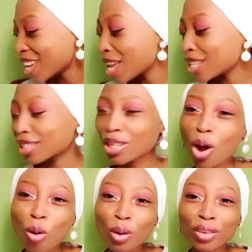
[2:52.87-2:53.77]

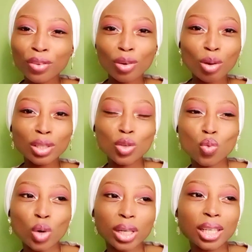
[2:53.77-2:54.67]
So if you're going to
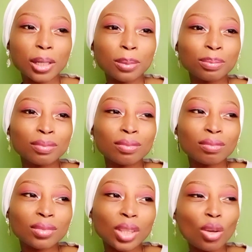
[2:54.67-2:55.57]
work,
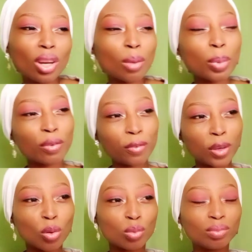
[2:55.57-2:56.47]
you need a
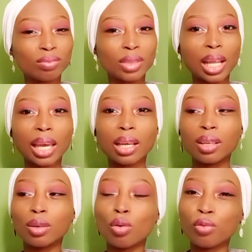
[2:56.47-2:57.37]
perfume like
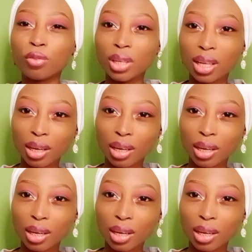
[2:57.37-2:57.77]
Ophylia.